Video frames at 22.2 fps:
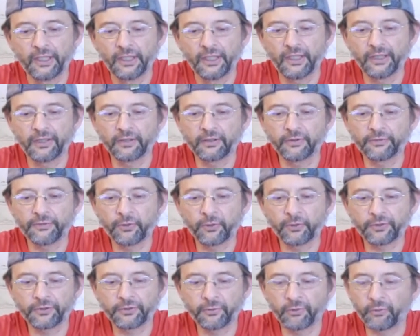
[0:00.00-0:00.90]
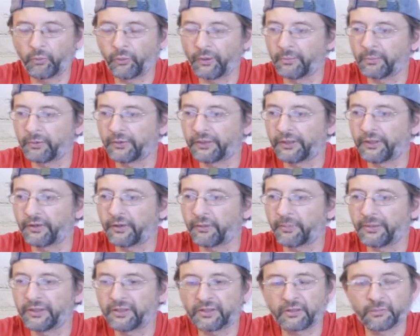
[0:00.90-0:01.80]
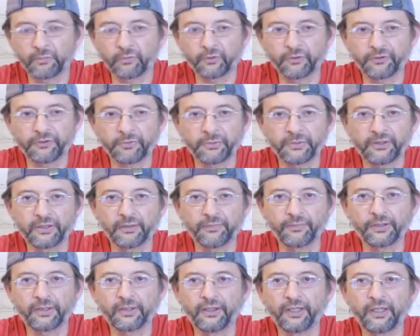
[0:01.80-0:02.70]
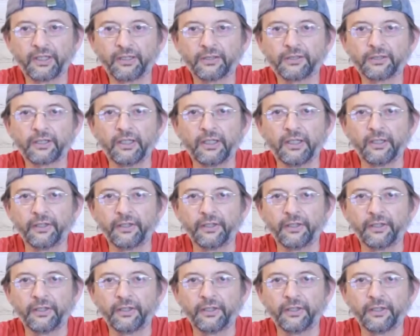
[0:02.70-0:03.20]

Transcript: And of course, with Wimbledon, there'll be some real specific things.